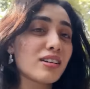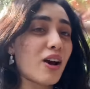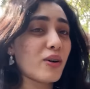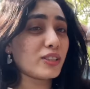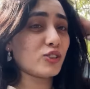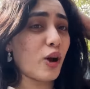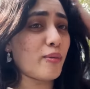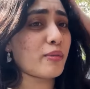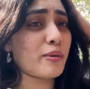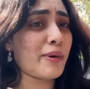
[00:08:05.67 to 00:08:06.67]
he's dropping
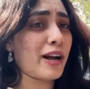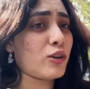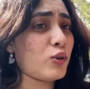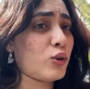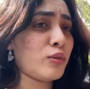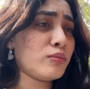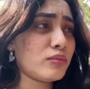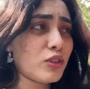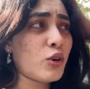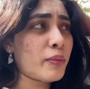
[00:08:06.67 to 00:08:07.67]
me back home.
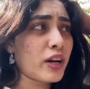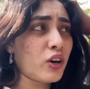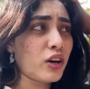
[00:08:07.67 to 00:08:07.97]
Oh my god,